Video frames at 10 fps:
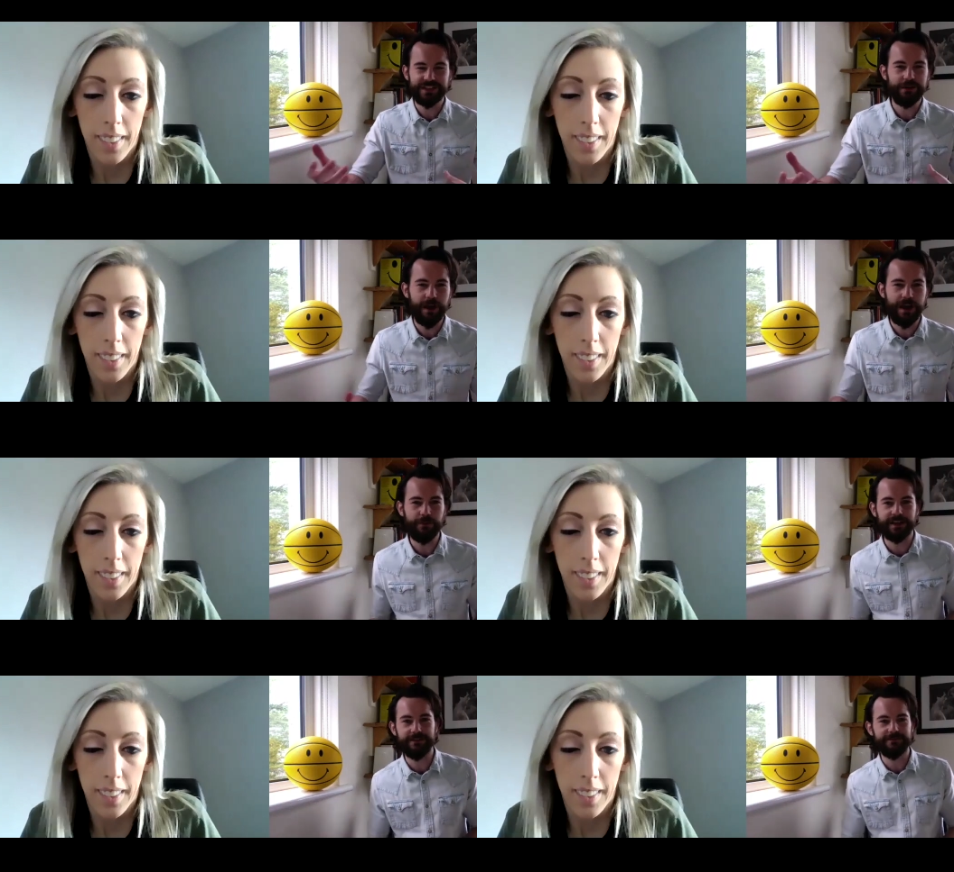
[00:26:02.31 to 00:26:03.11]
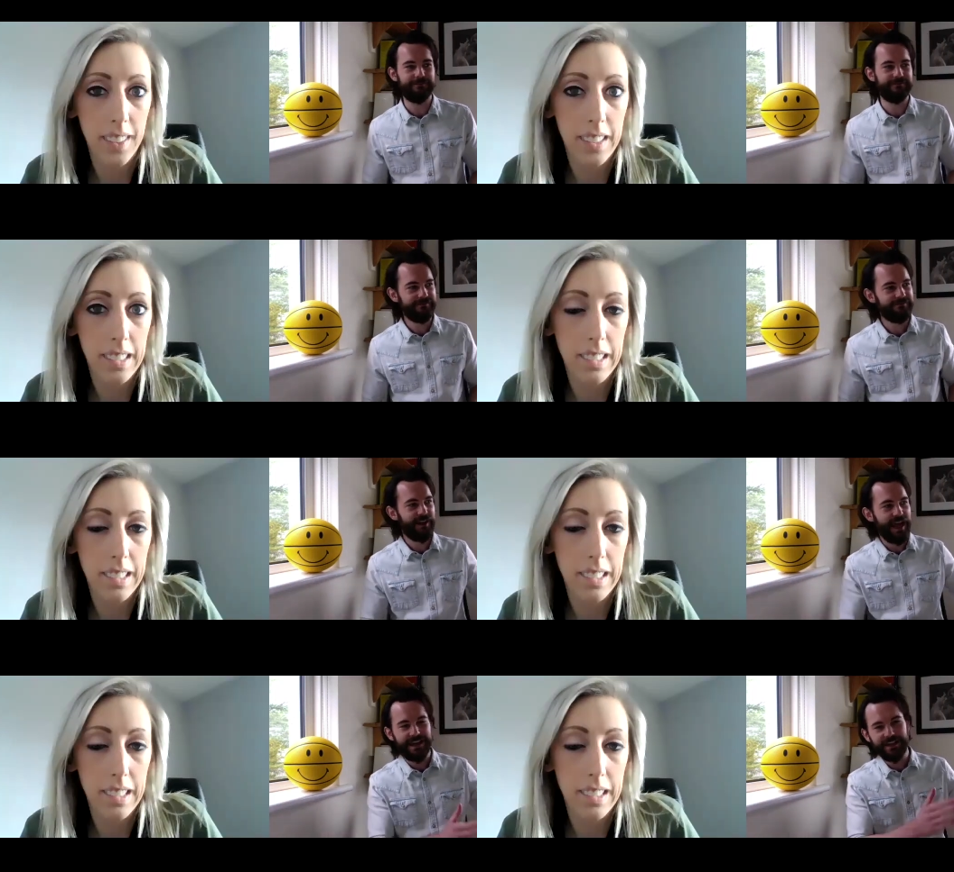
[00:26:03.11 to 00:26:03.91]
Speaker 1: see a way we can
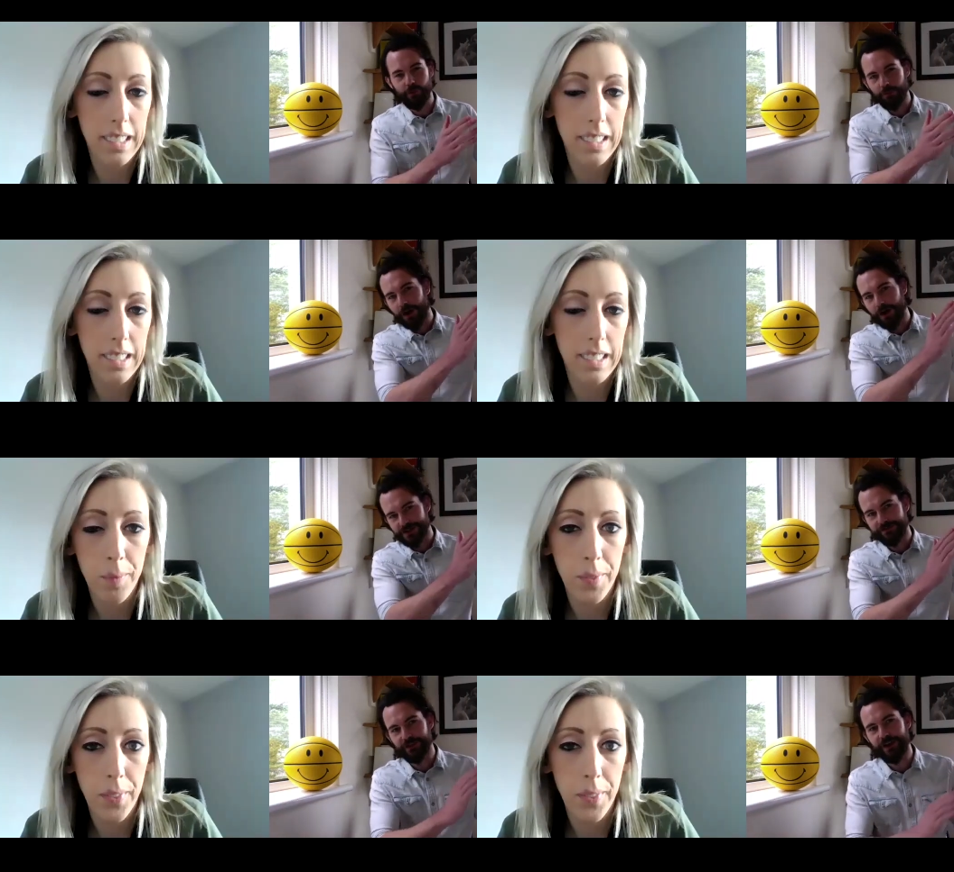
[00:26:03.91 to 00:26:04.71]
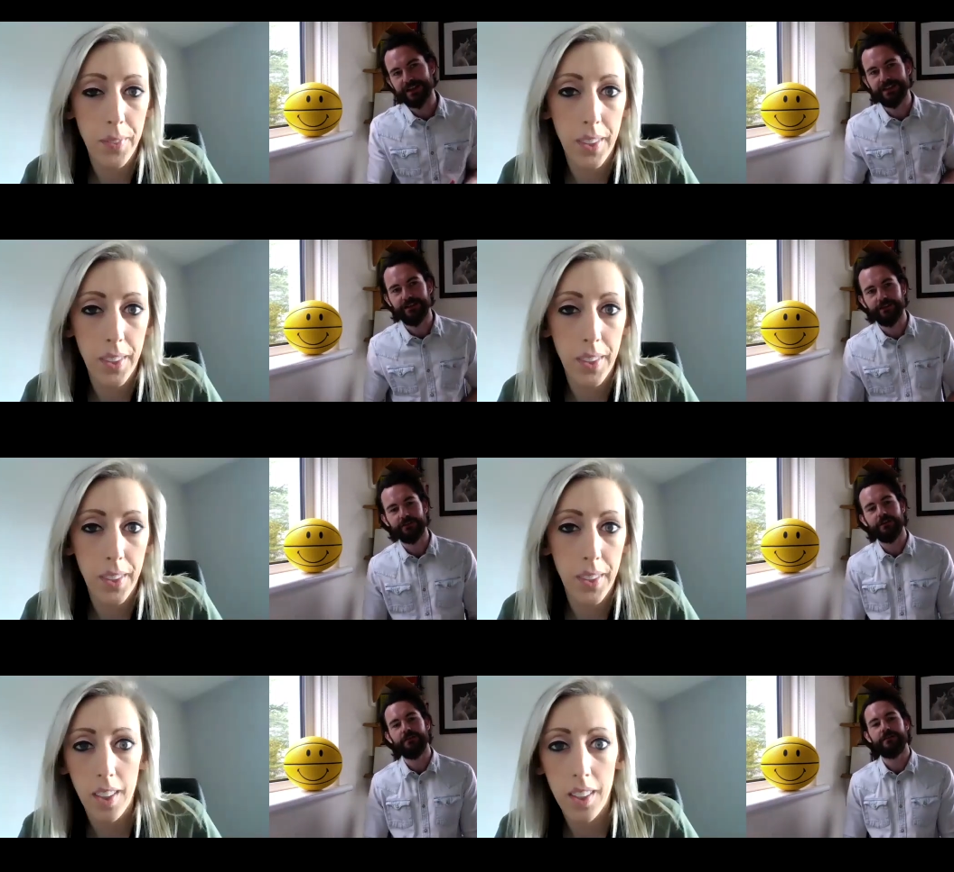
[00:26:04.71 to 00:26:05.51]
head in a more positive mm. direction in that
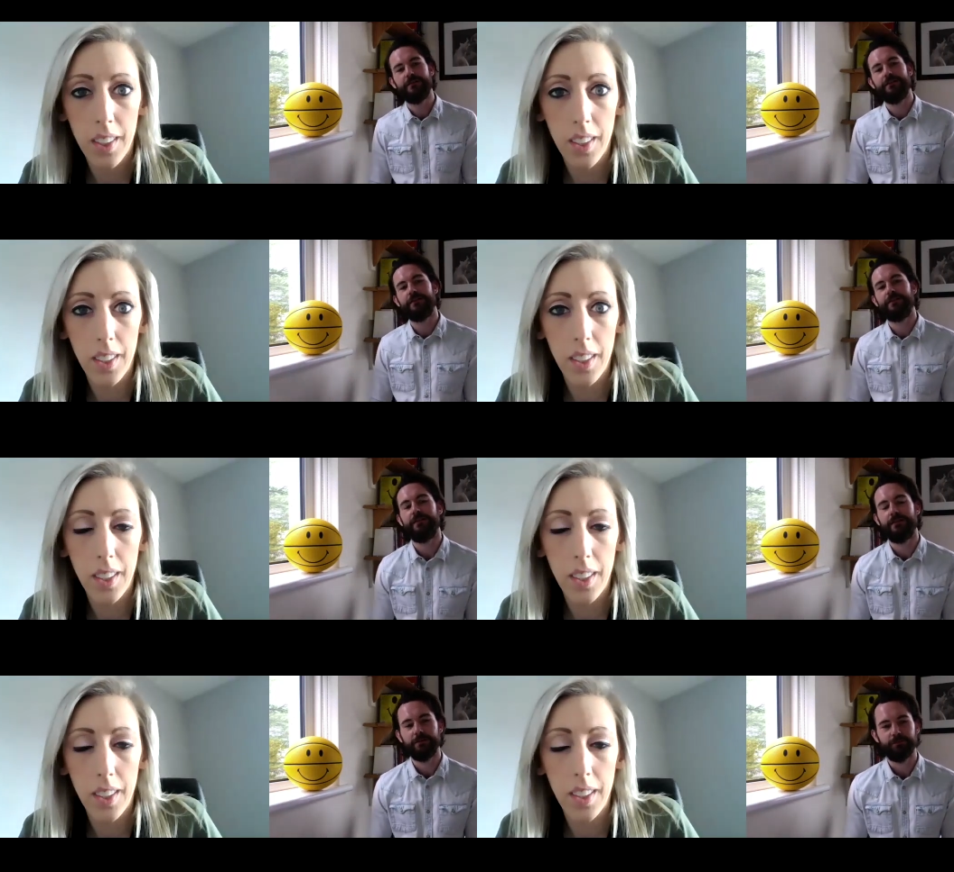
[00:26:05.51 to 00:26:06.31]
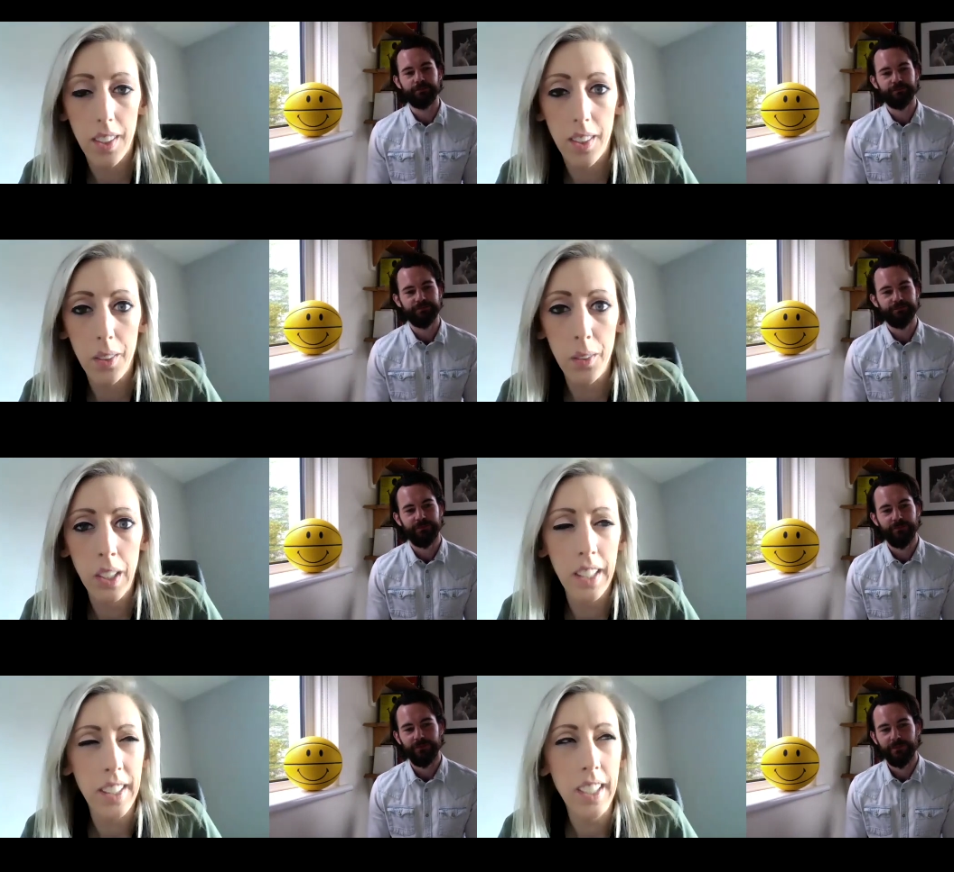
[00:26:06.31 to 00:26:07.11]
regard
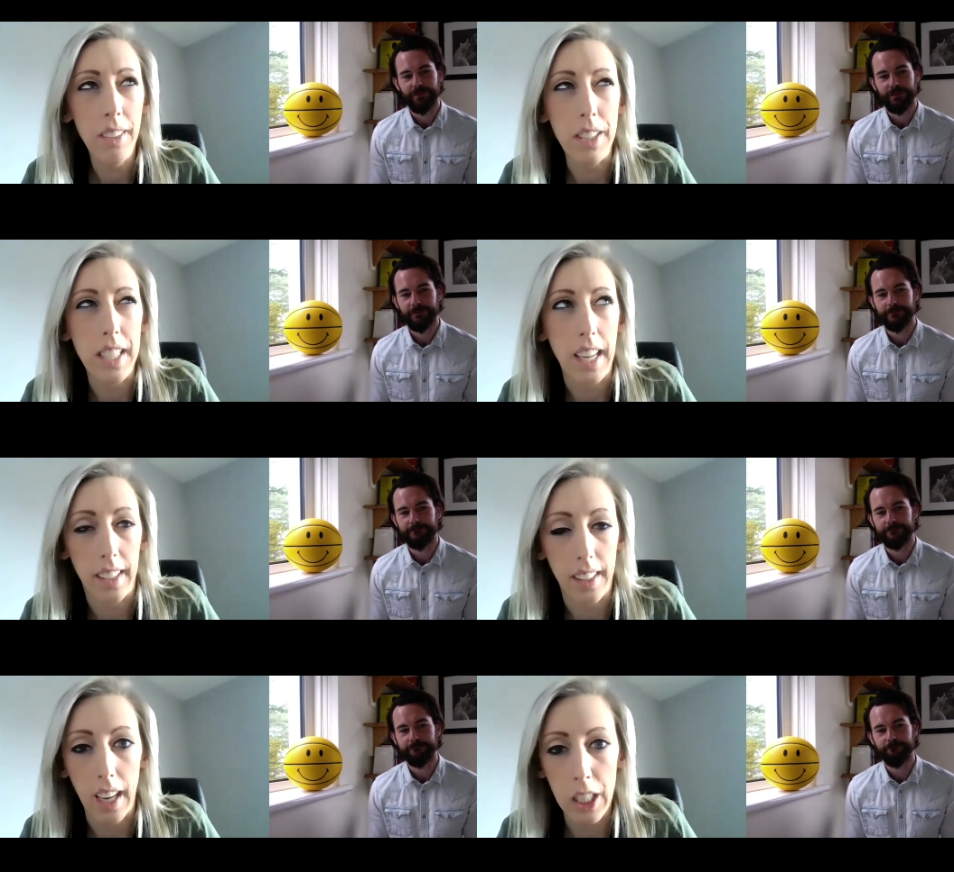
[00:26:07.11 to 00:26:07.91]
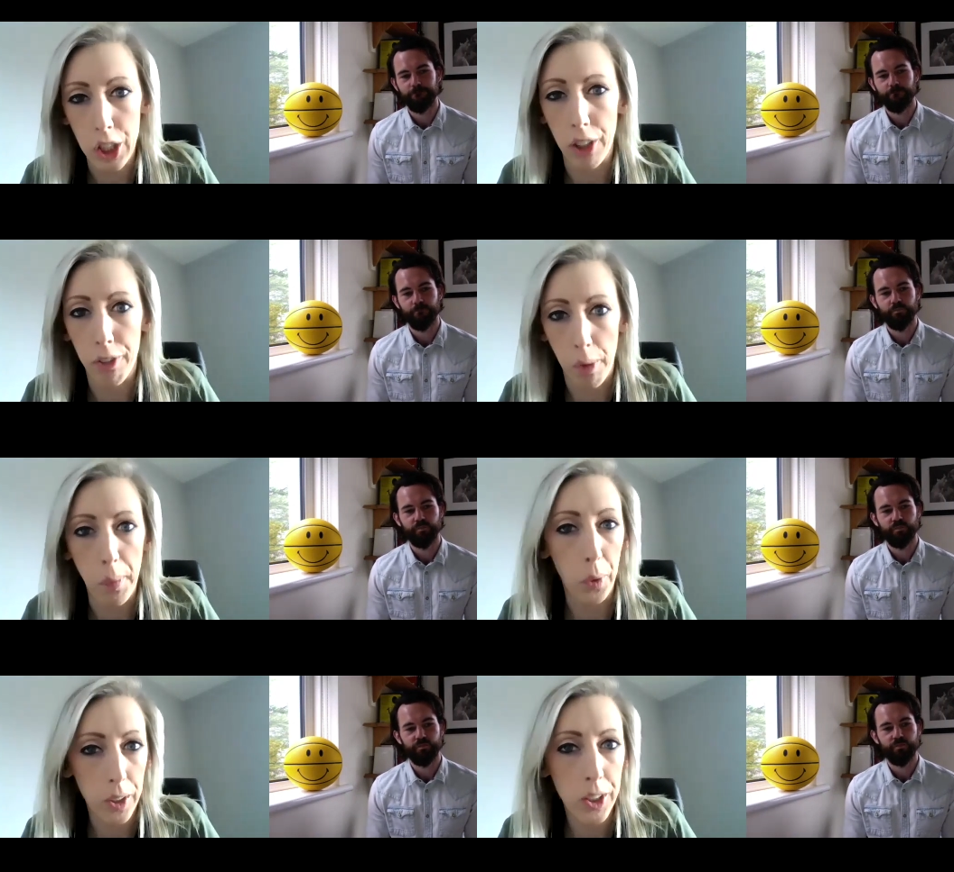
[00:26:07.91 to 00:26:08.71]
Speaker 2: I think if you take the issue of
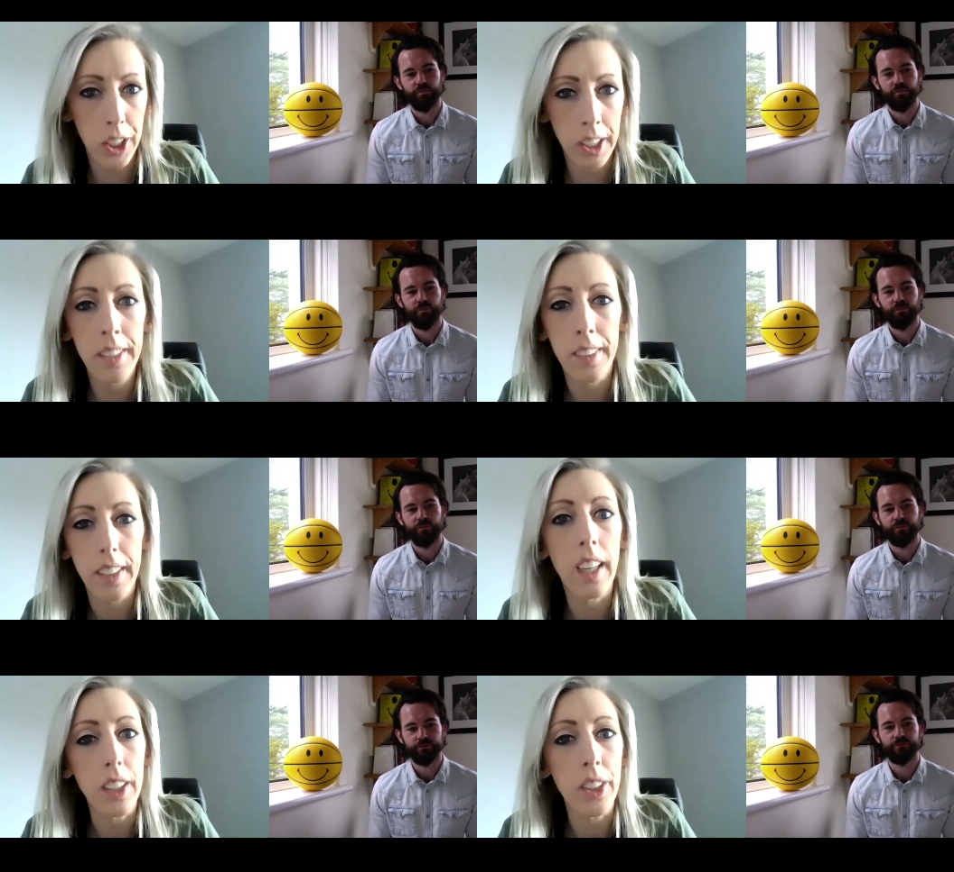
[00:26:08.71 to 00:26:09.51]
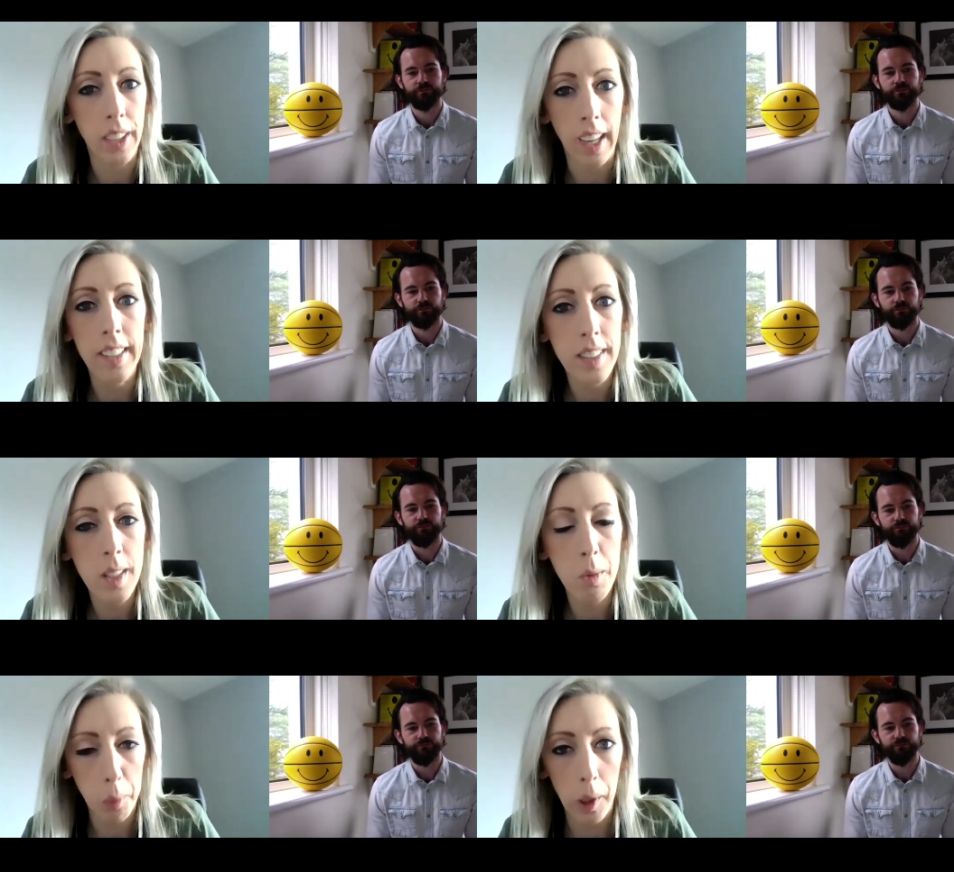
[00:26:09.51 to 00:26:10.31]
abortion, it
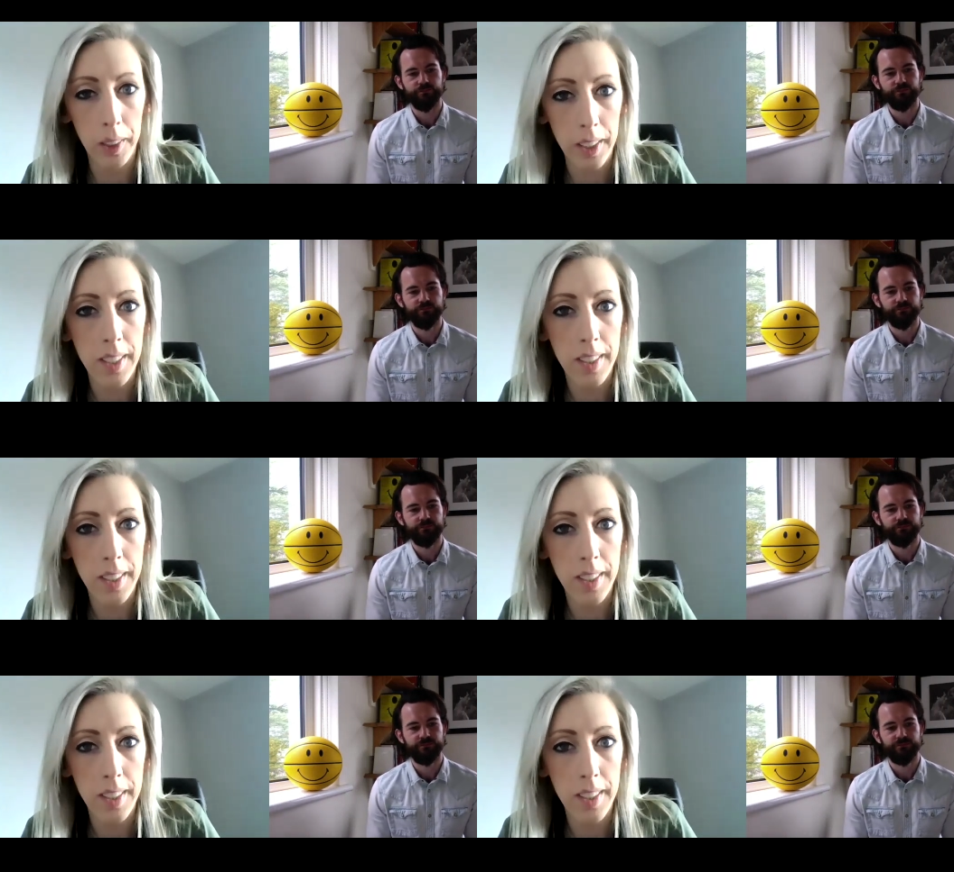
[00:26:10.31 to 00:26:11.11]
unites parties and